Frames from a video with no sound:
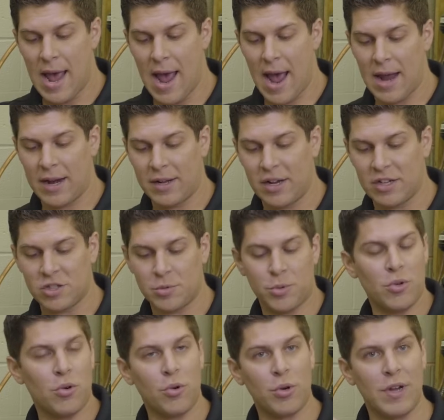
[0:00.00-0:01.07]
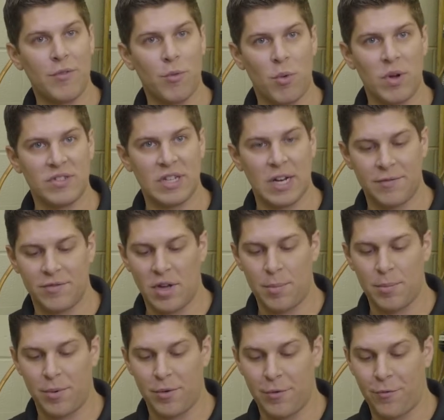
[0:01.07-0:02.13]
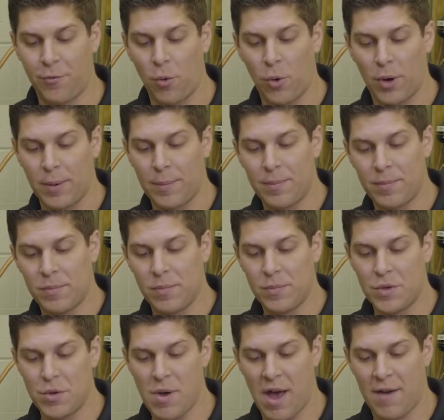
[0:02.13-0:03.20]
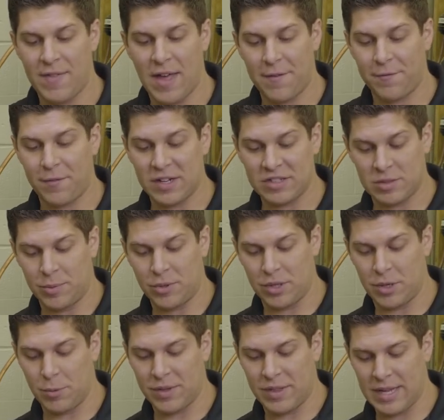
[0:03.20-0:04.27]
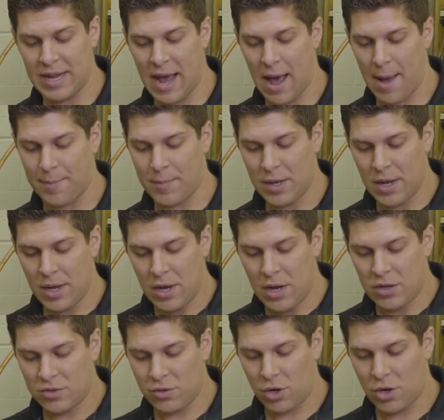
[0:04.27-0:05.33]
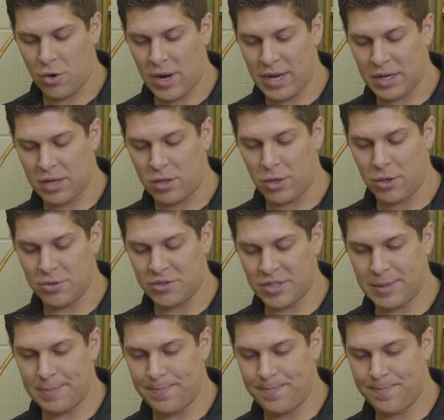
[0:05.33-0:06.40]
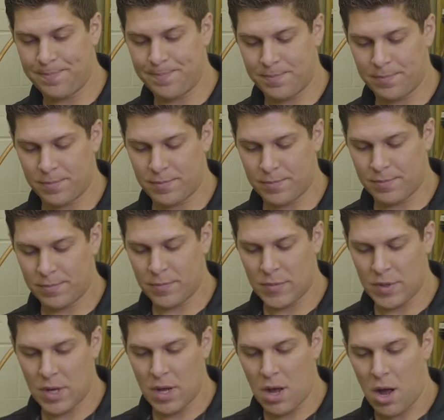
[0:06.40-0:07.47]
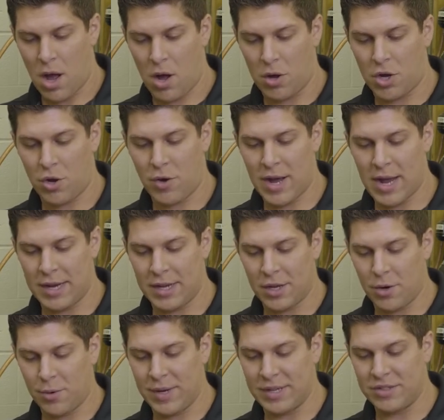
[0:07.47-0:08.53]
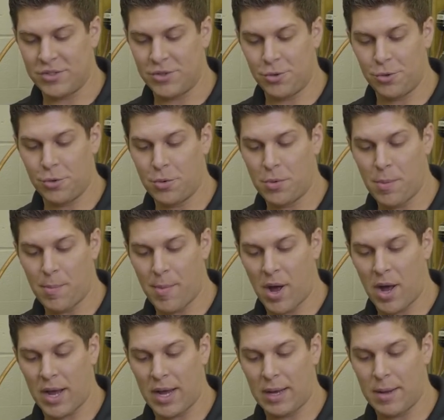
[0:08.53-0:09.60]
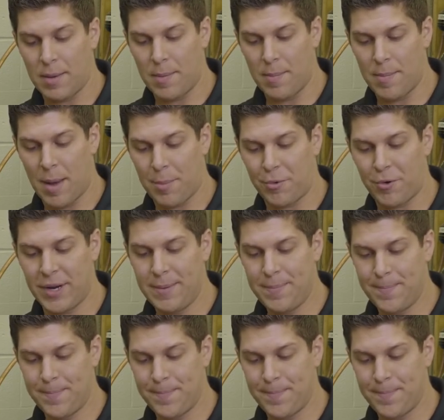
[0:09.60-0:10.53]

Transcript: add a customer, or even ones that I've done before. You have that flexibility with the app. So I'll go ahead and close it. I'll go ahead and go into my memory.